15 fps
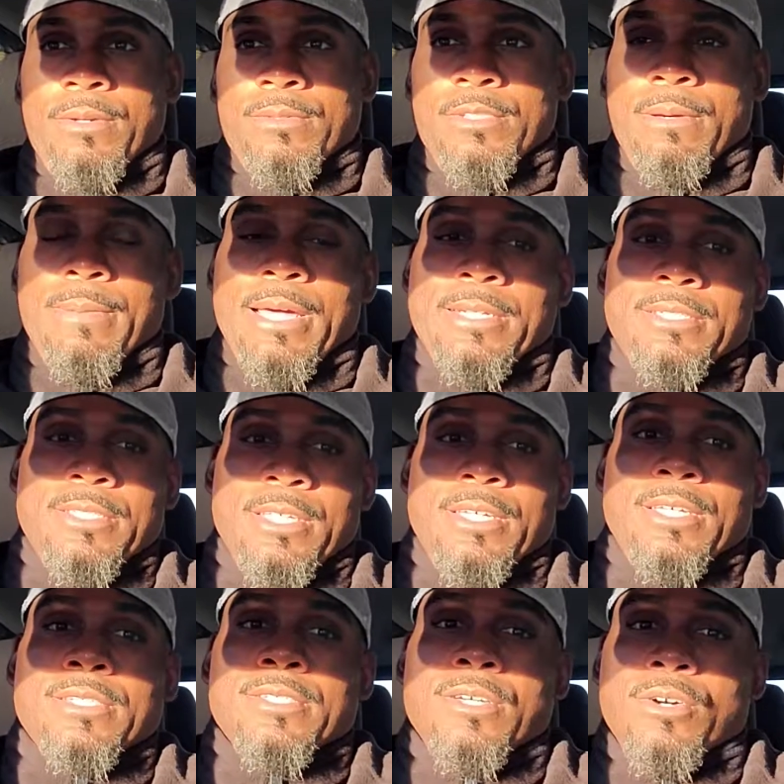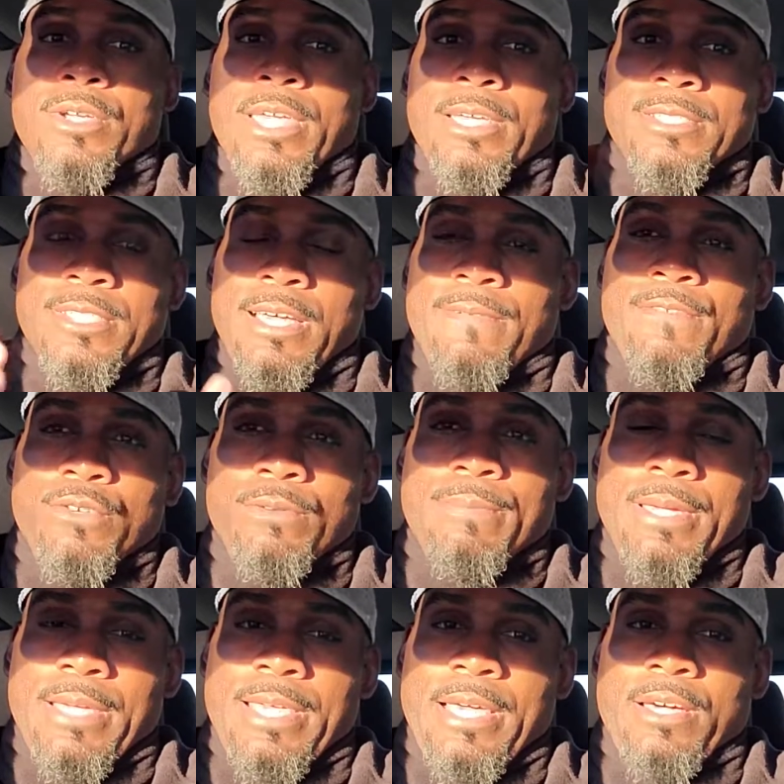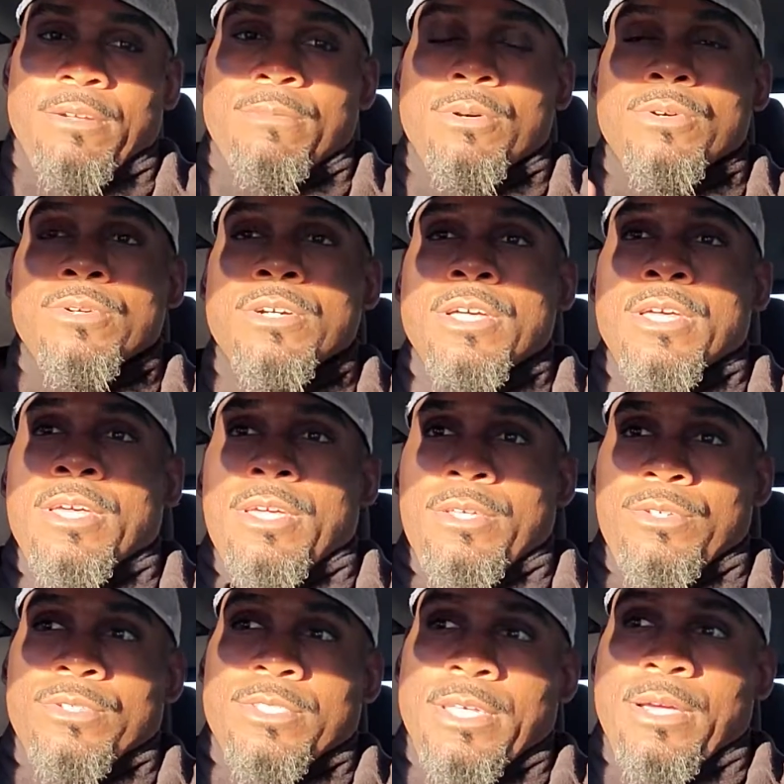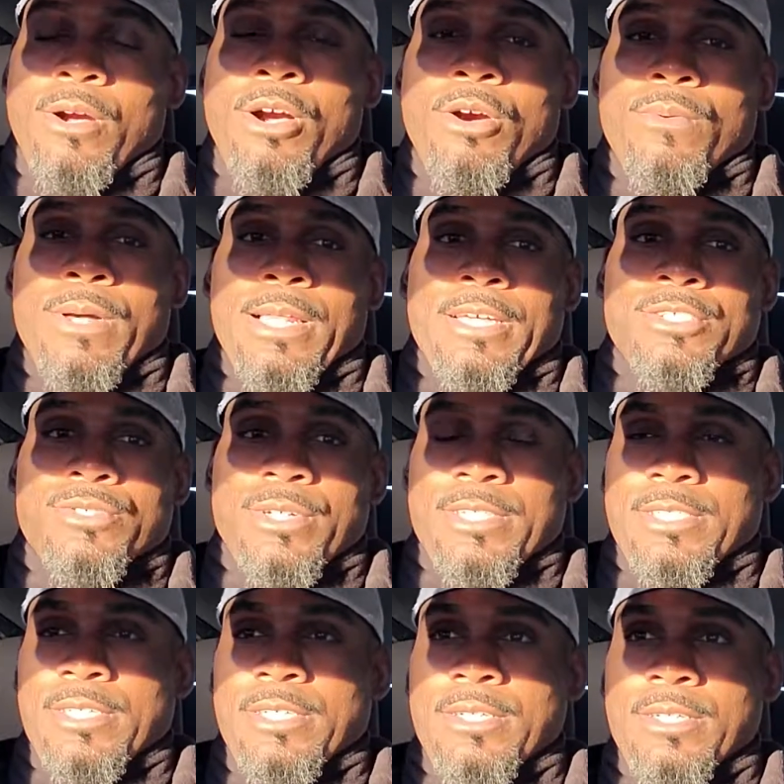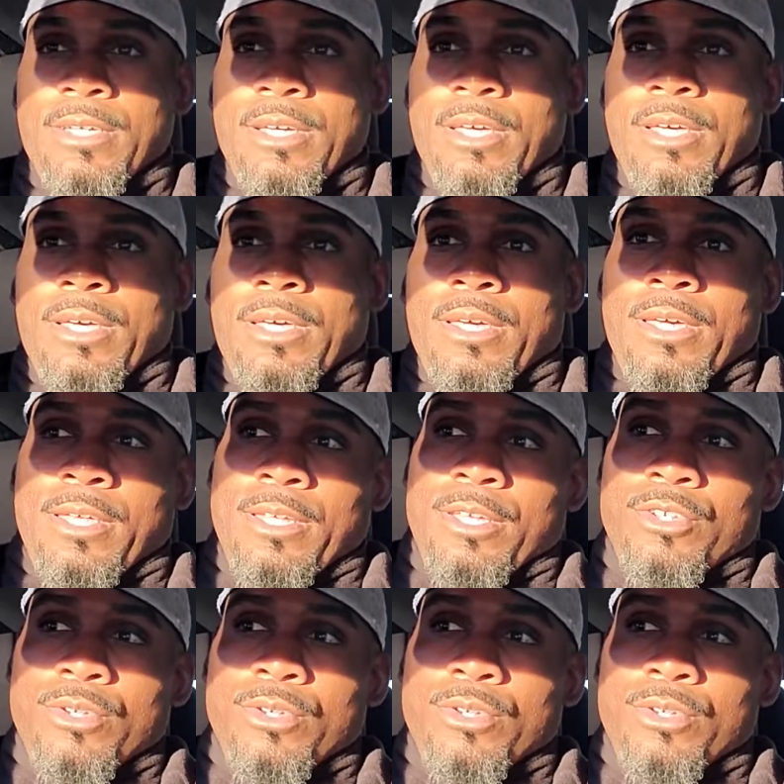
Somebody says, okay, it's time for you to be accountable. And you say, oh, well, I stress eat. And then